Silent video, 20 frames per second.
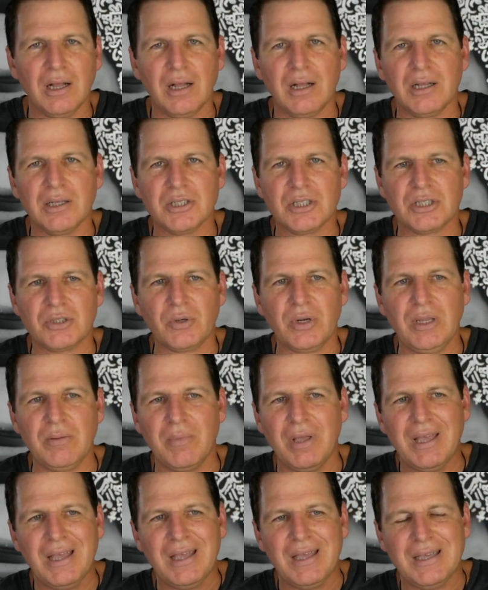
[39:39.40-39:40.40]

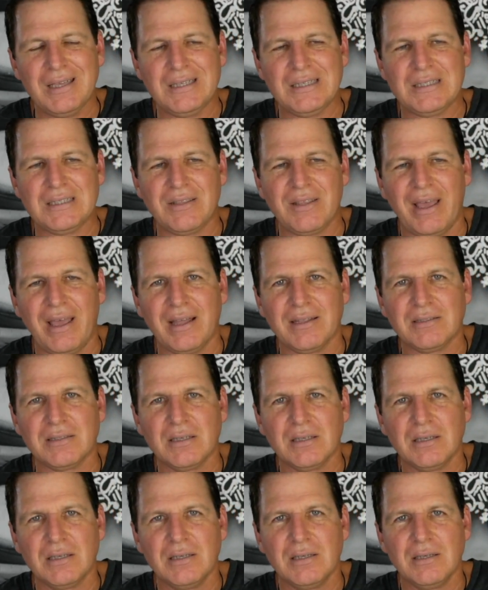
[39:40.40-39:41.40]
stream, is that
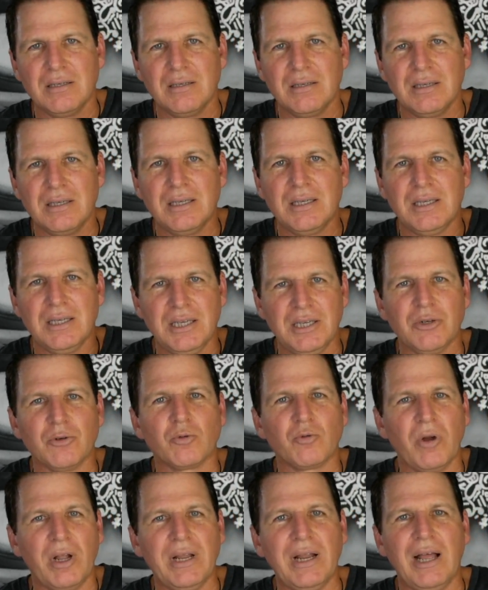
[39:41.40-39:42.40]
he
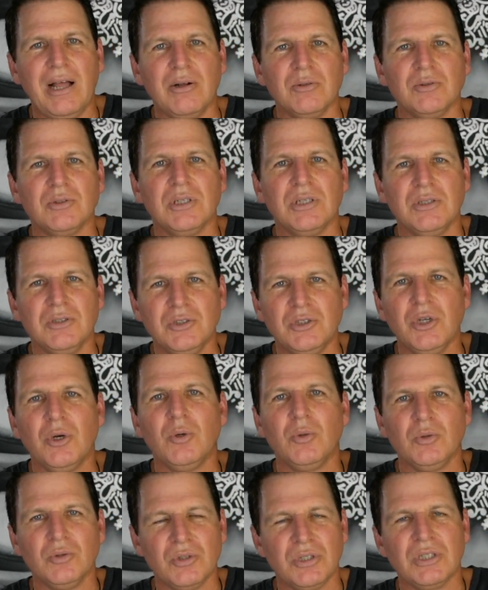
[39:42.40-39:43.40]
read out
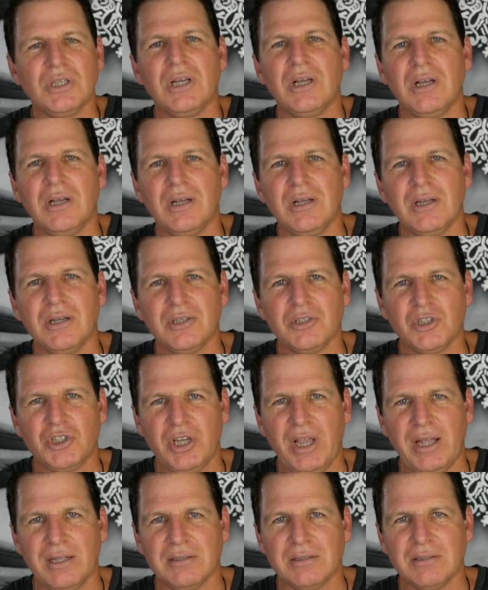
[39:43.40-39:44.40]
those
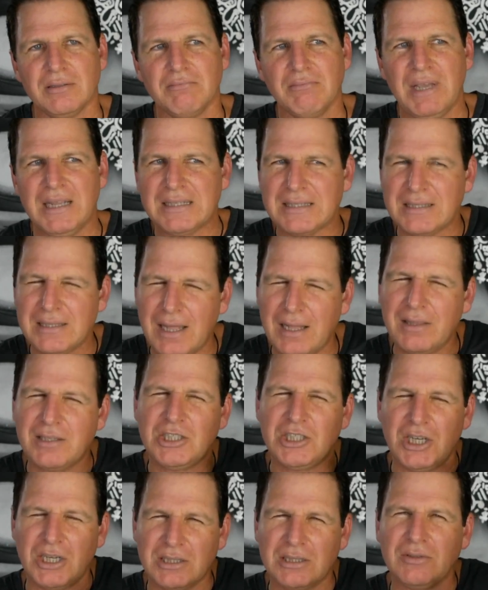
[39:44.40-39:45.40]
chats. It's not
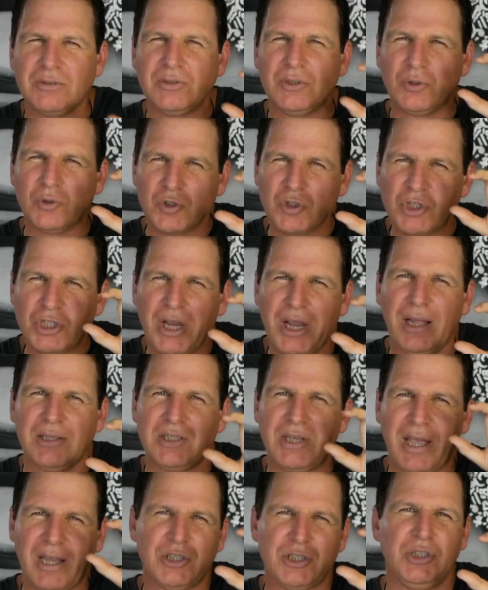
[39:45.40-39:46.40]
just that those chats
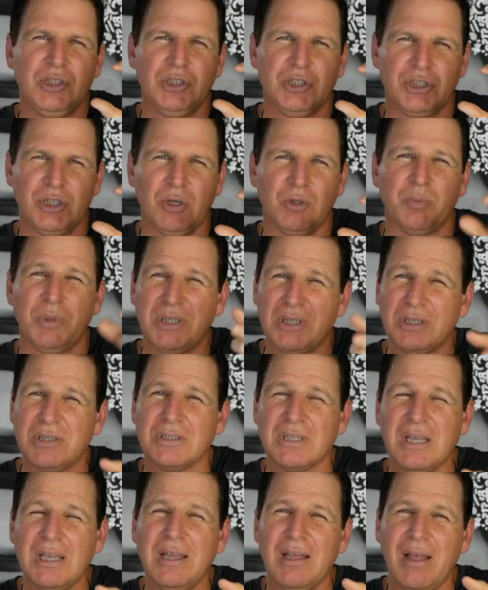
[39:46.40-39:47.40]
actually showed,
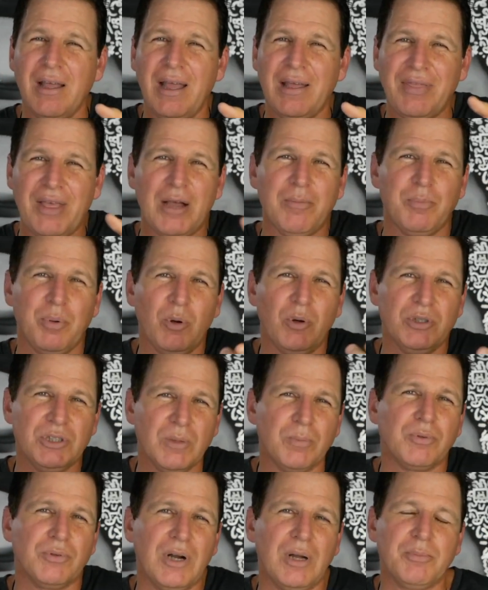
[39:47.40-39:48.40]
because at that point, the
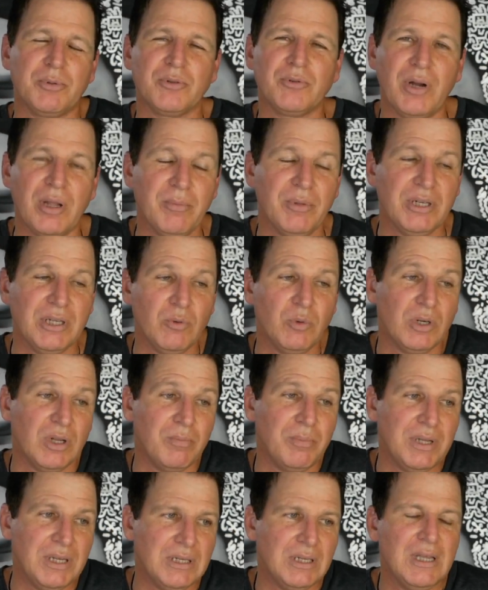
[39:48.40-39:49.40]
proper remedy would have
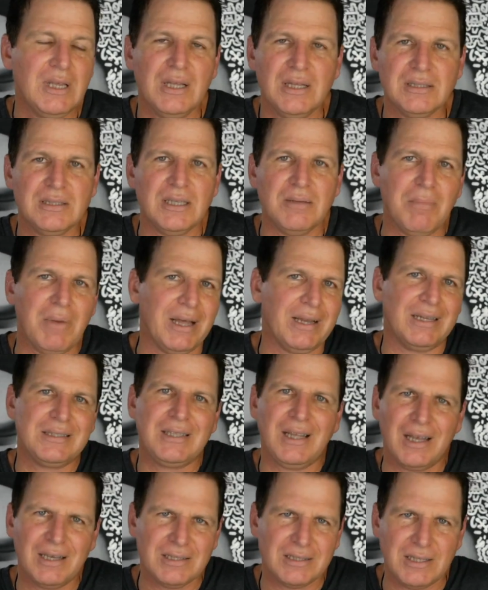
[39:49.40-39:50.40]
been
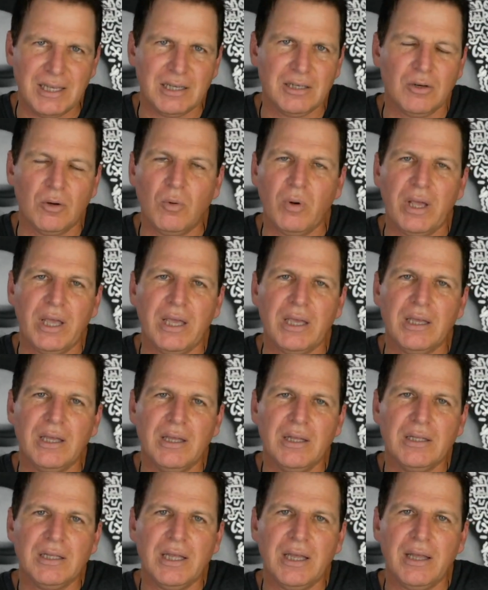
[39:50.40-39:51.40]
demonetize, take away
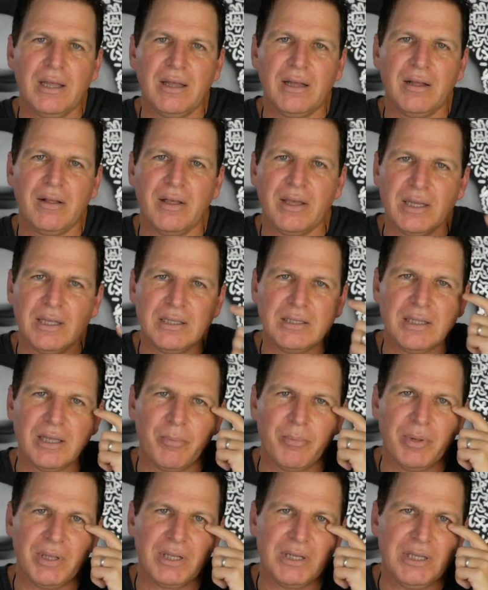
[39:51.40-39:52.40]
the
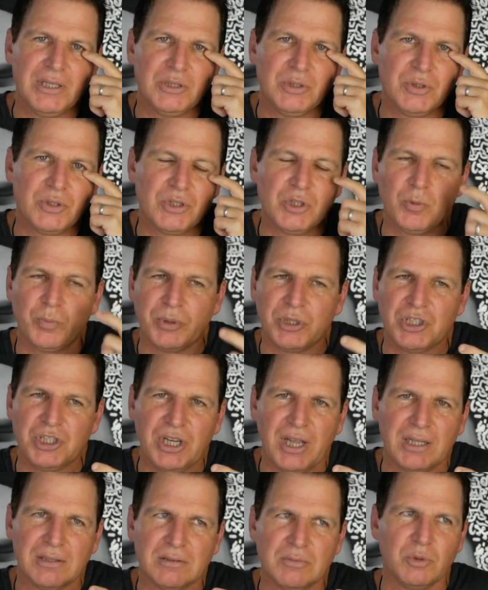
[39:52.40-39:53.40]
ability to super
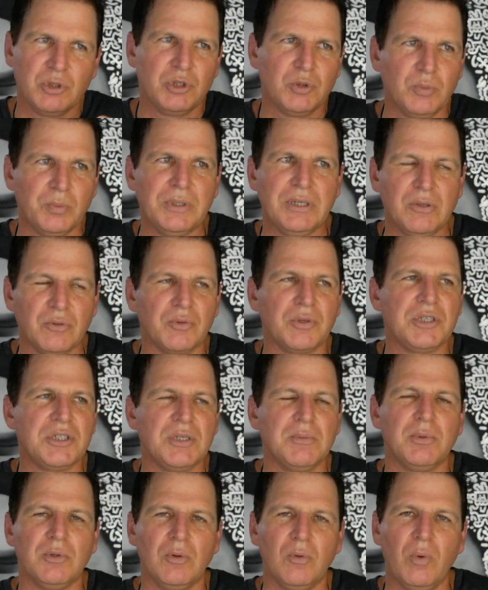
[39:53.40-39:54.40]
chat, which would be a
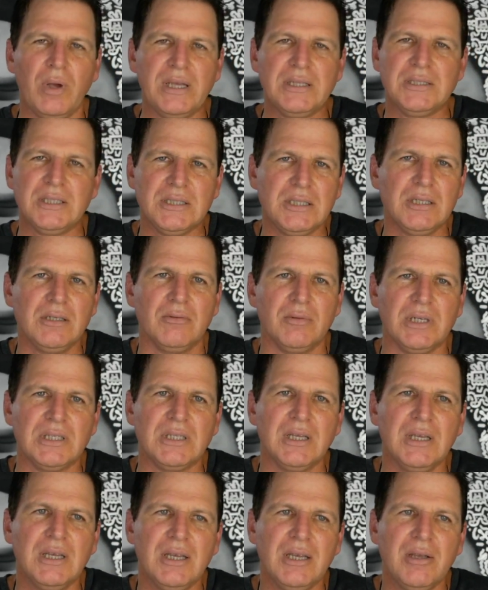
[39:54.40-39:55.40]
reasonable way to do it.
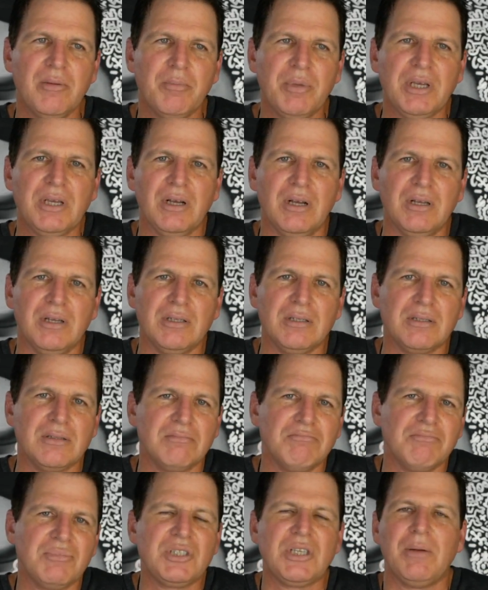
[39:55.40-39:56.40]
because
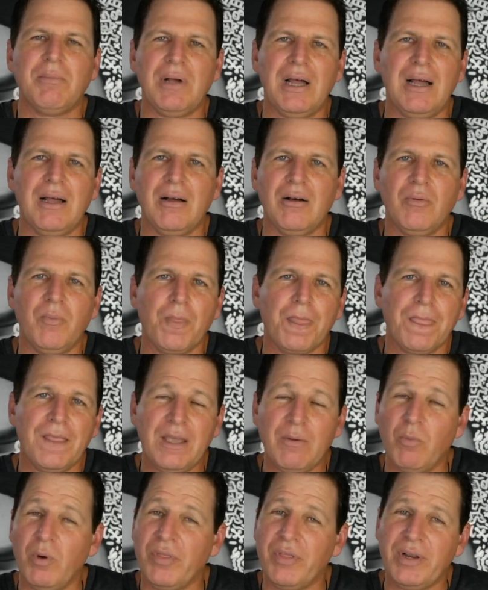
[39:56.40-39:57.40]
somehow,
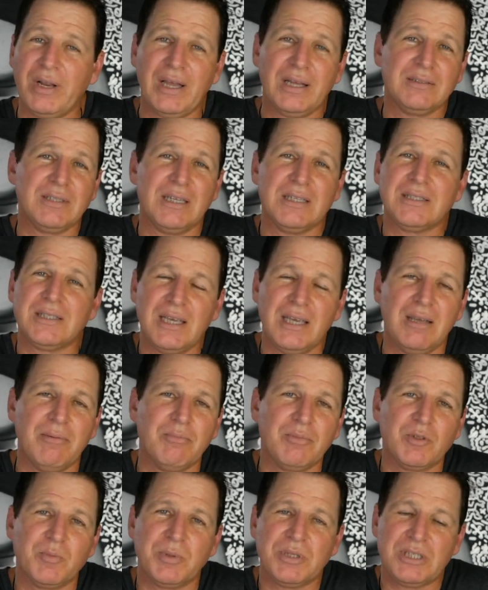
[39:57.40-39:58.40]
whether or not it's him
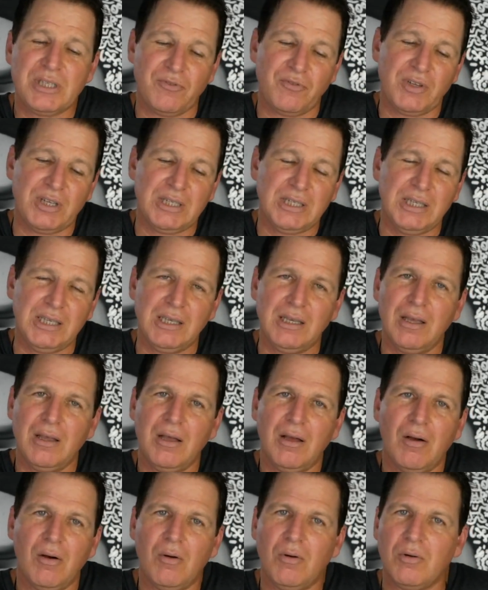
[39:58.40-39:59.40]
specifically
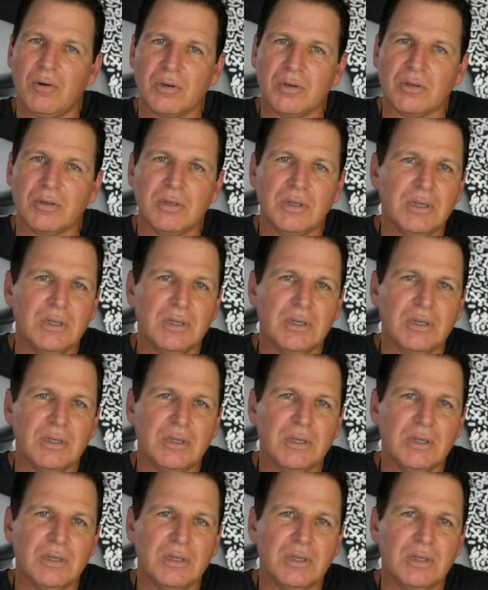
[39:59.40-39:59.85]
or